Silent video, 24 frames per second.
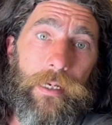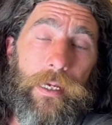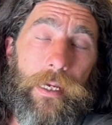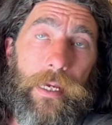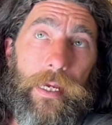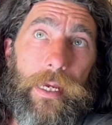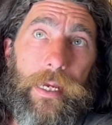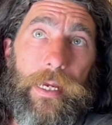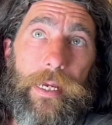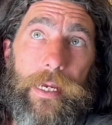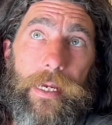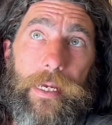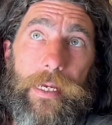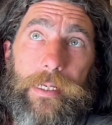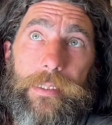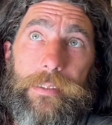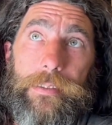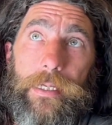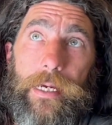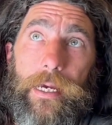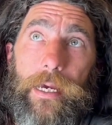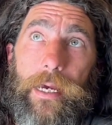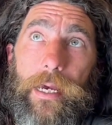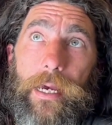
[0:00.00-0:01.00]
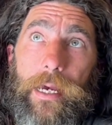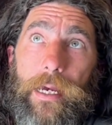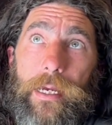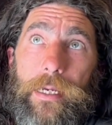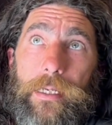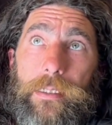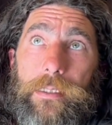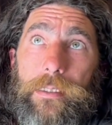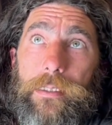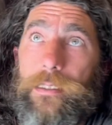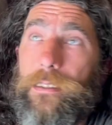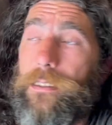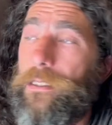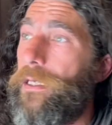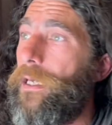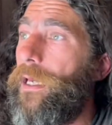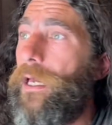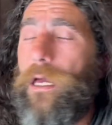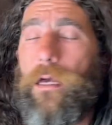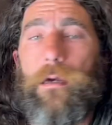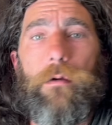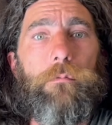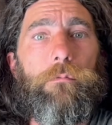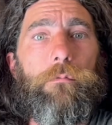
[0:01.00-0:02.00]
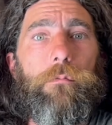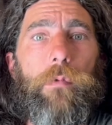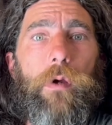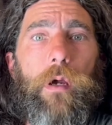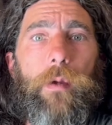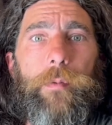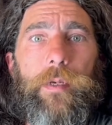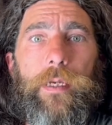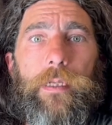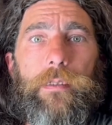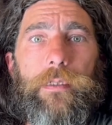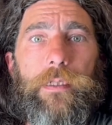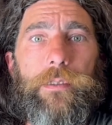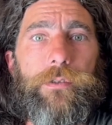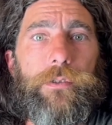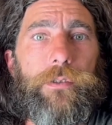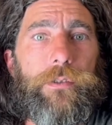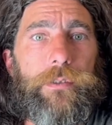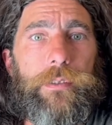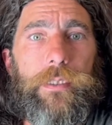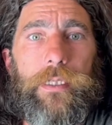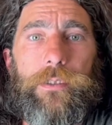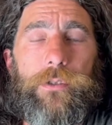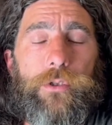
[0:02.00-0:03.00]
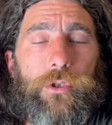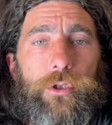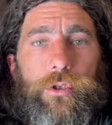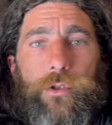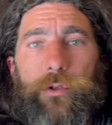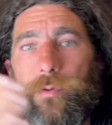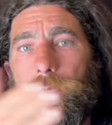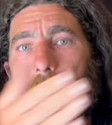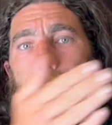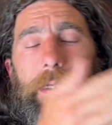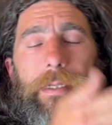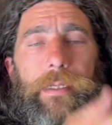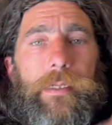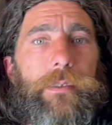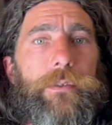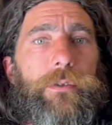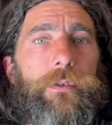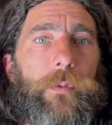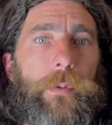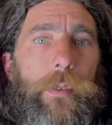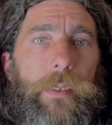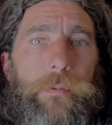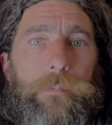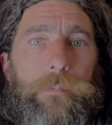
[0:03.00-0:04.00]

And uh, yeah, I mean, let's just get straight into